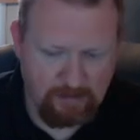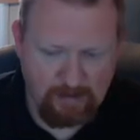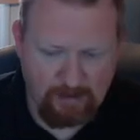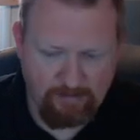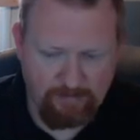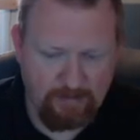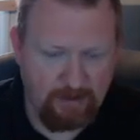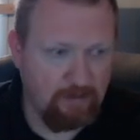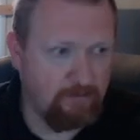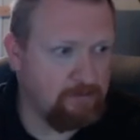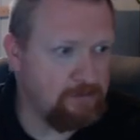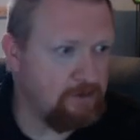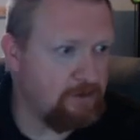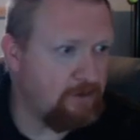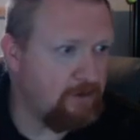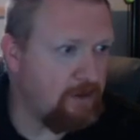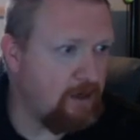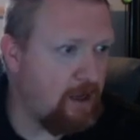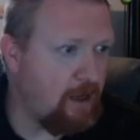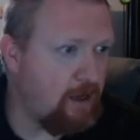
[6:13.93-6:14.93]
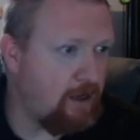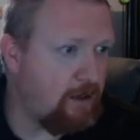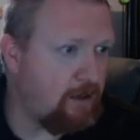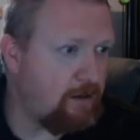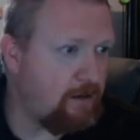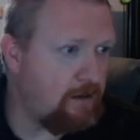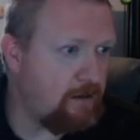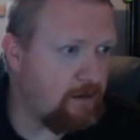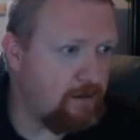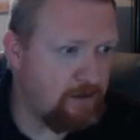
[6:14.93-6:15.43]
That becomes a
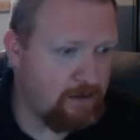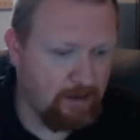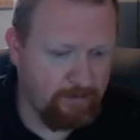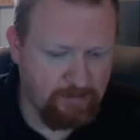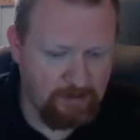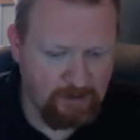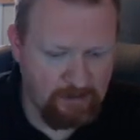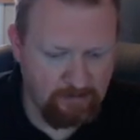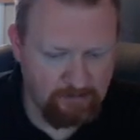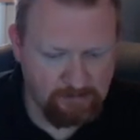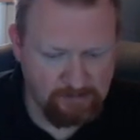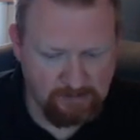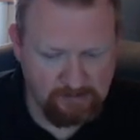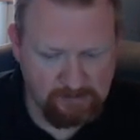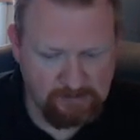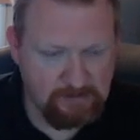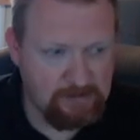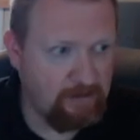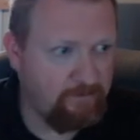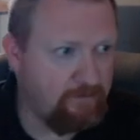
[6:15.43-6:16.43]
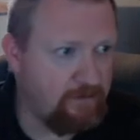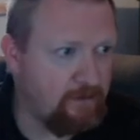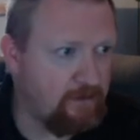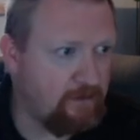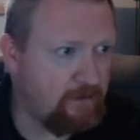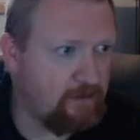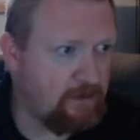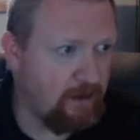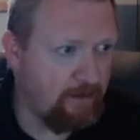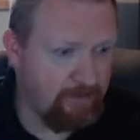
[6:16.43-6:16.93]
nine. That becomes a seven.
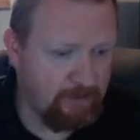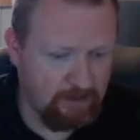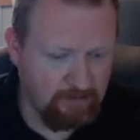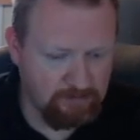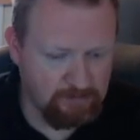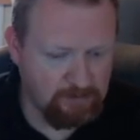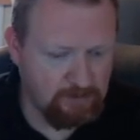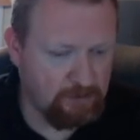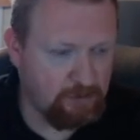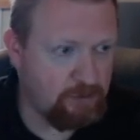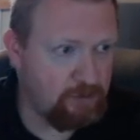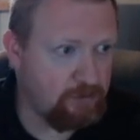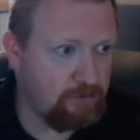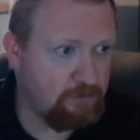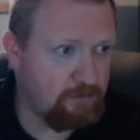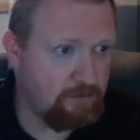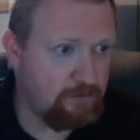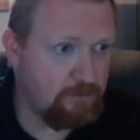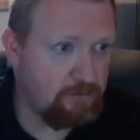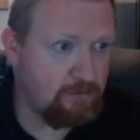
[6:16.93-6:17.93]
That becomes a two.